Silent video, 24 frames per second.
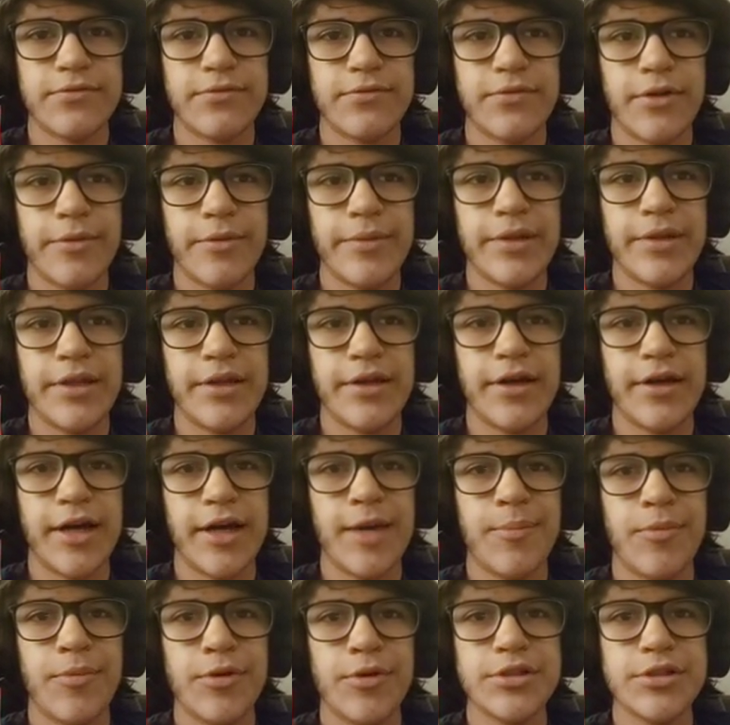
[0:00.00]
Well, I mean, like,
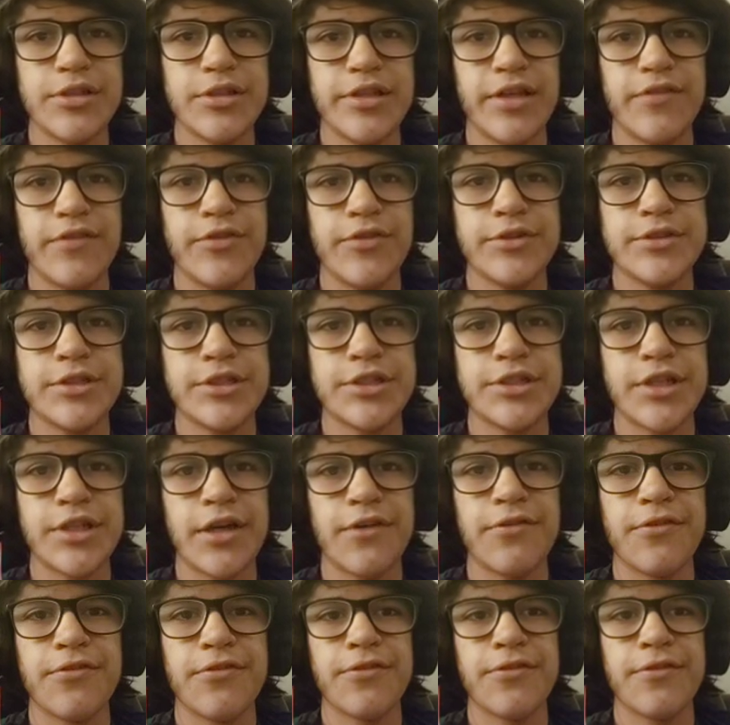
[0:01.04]
I personally have used the
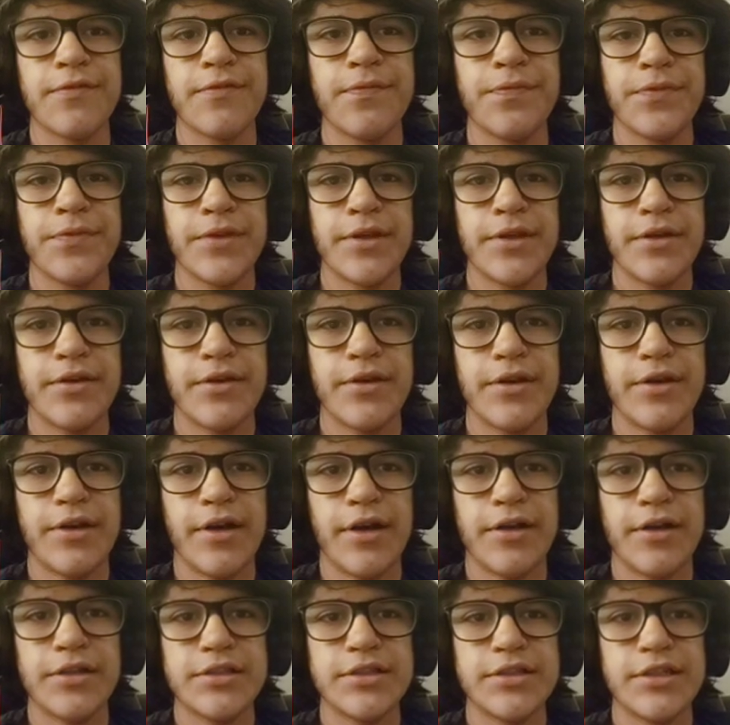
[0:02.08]
chef, and
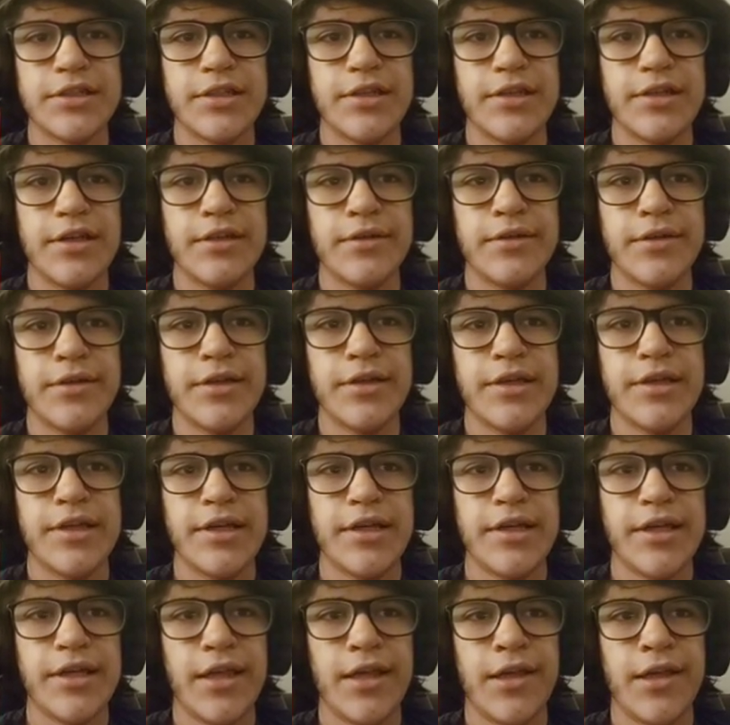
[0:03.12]
honestly,
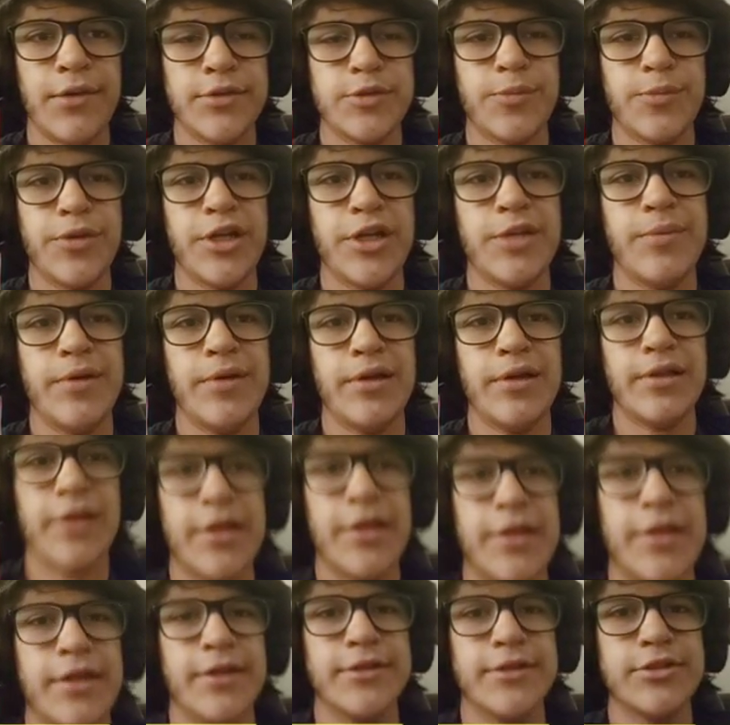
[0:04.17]
it was a pretty big
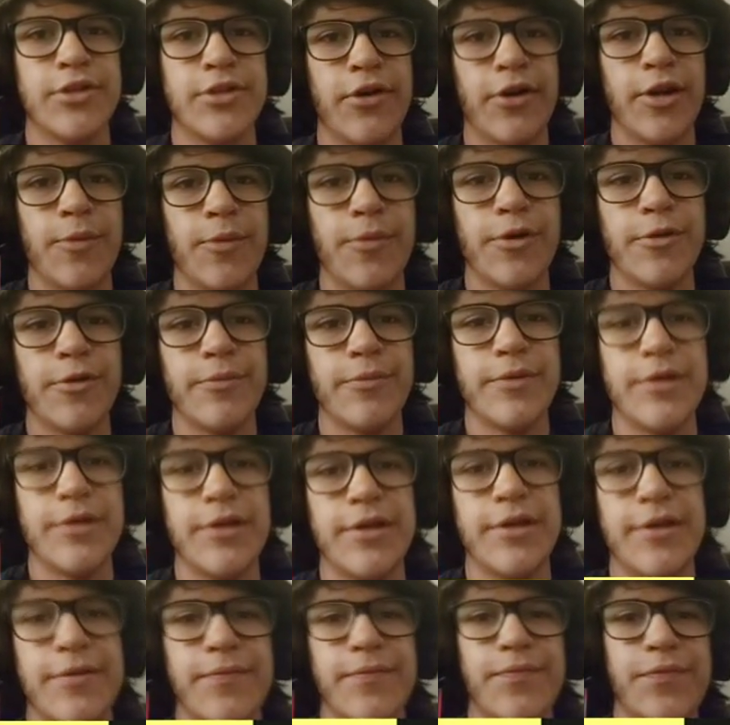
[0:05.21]
letdown. So I'm gonna put him in
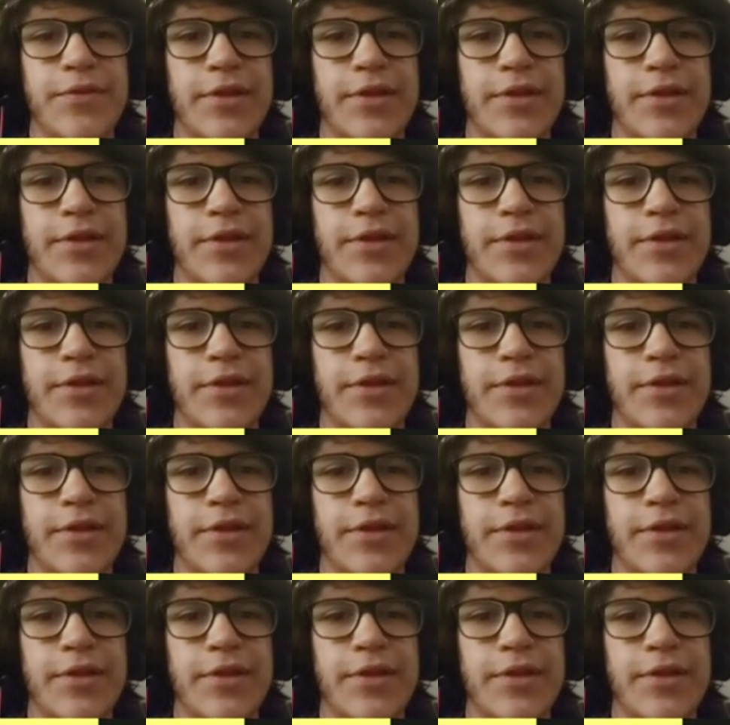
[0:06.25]
D.